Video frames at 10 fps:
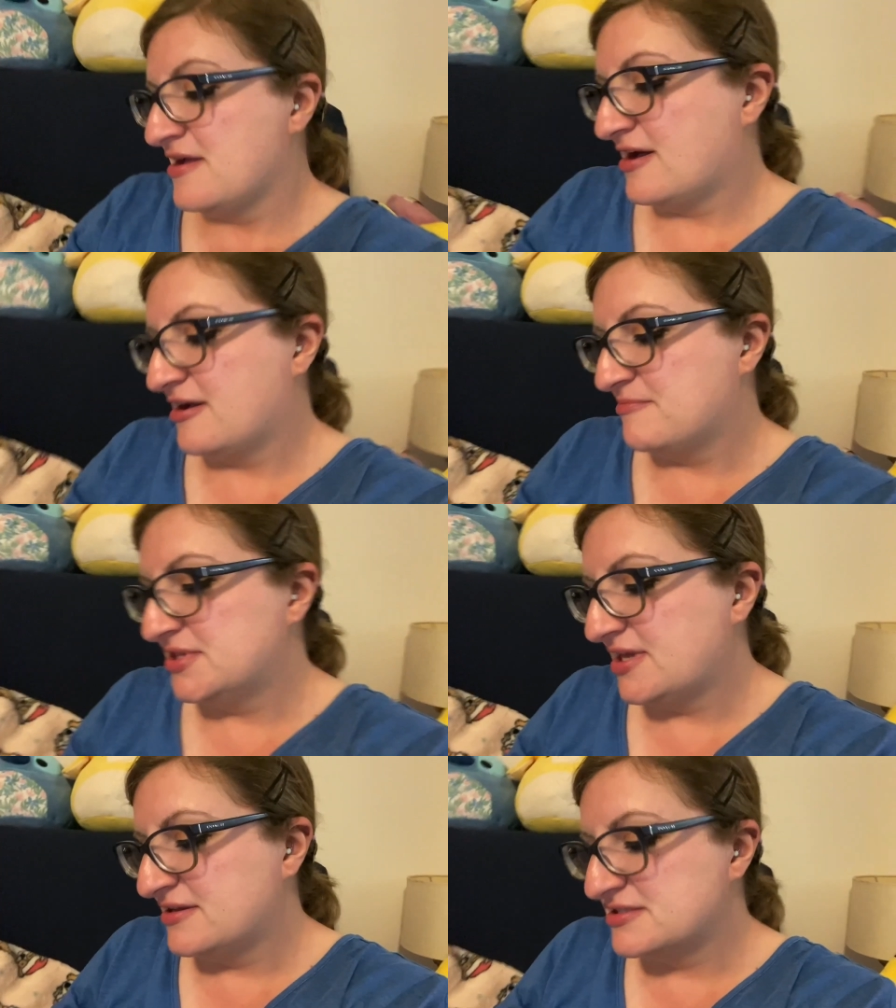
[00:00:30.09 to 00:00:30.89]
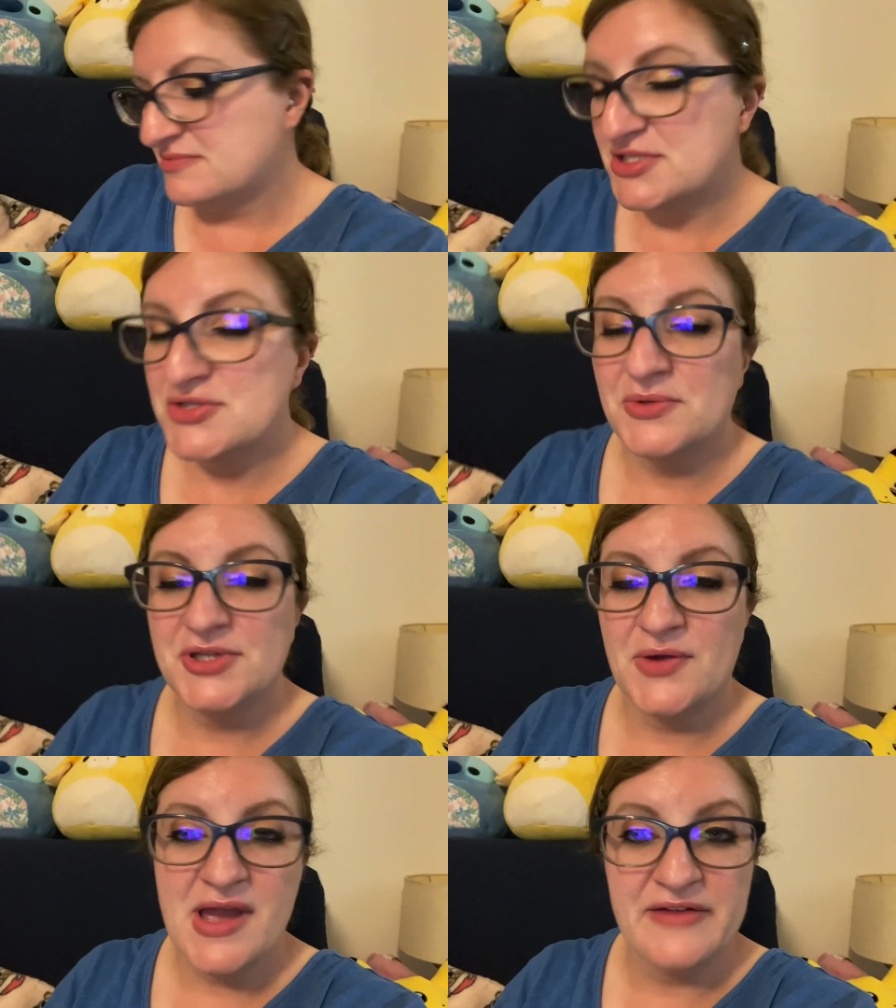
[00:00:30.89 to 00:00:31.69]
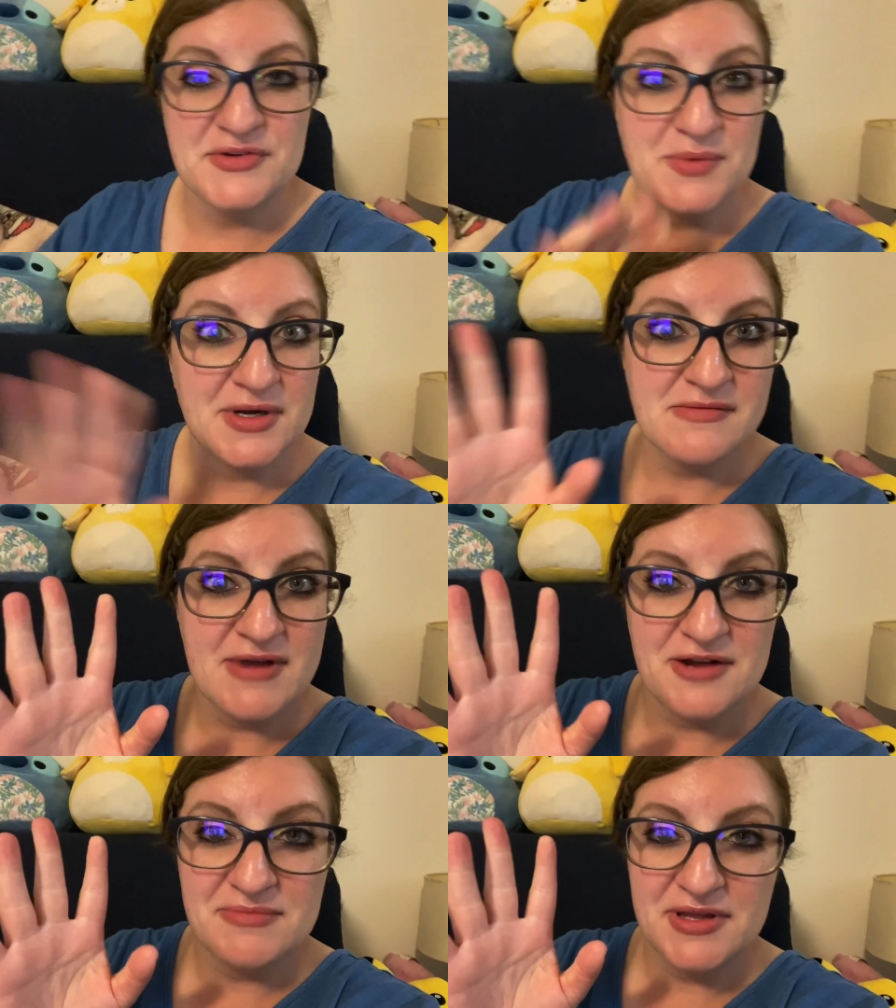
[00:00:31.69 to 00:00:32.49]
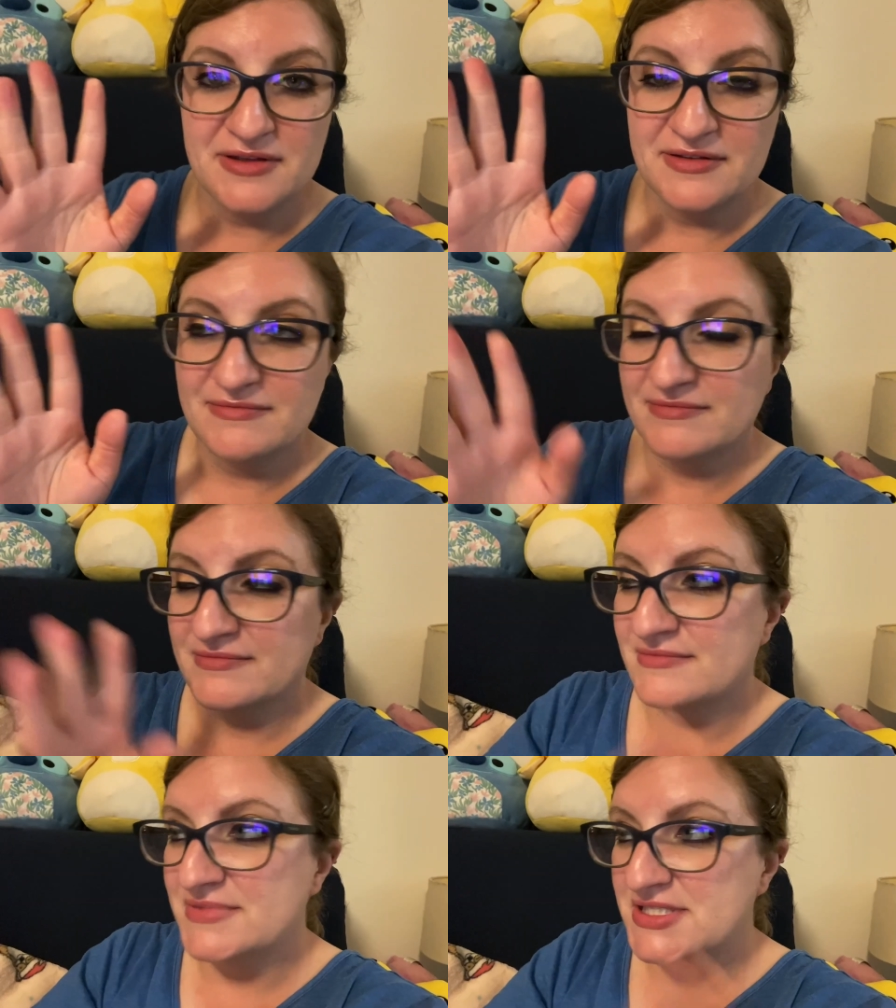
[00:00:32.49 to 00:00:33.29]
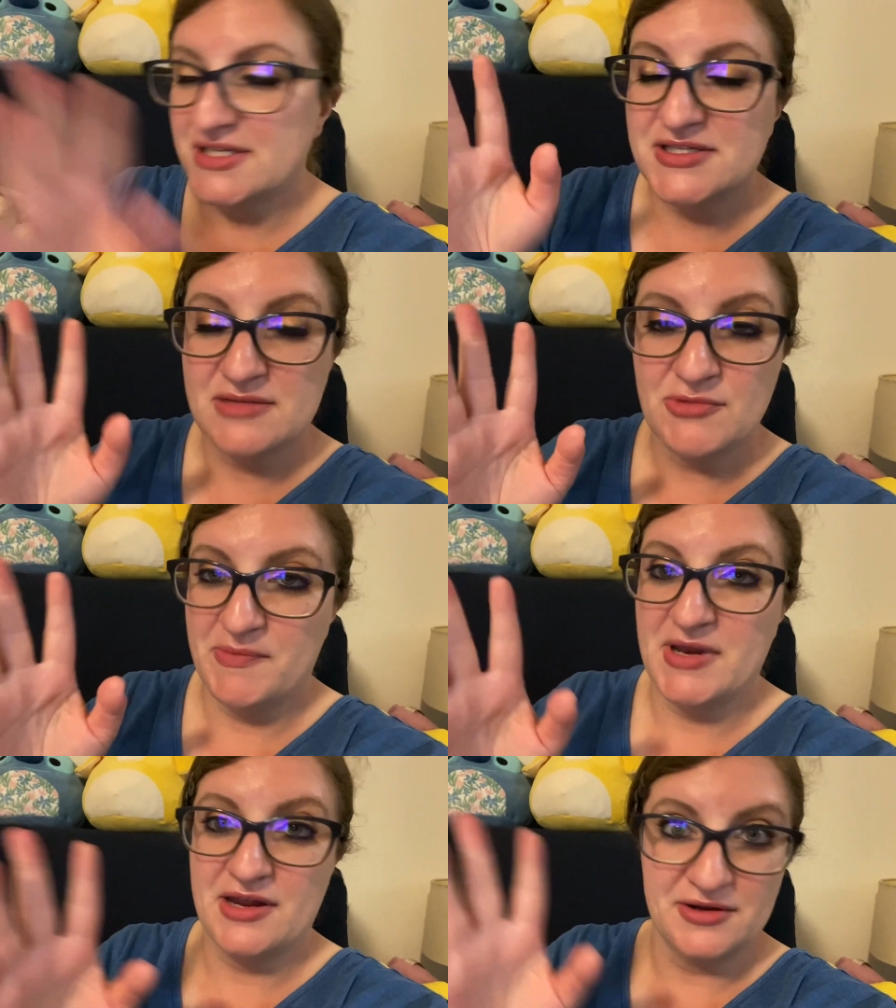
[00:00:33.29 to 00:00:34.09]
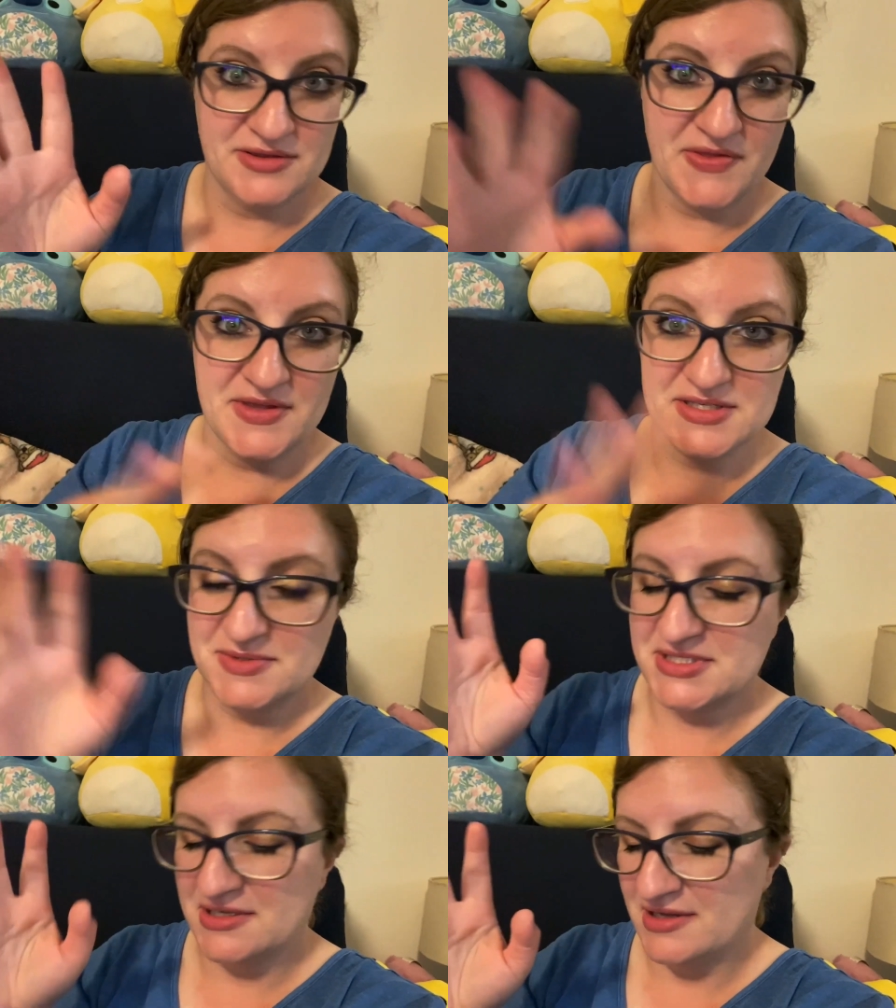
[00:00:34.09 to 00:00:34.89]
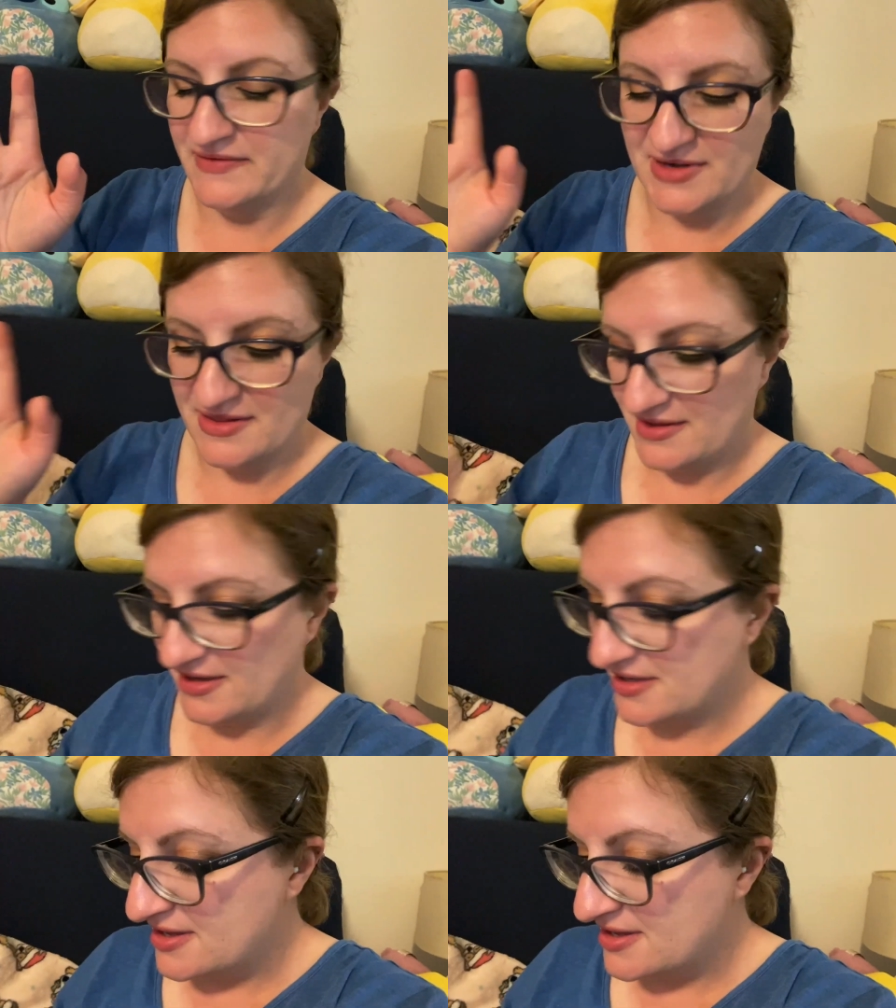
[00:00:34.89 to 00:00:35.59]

Uh, but that has been sold out everywhere around me since the moment I heard that this was even a thing.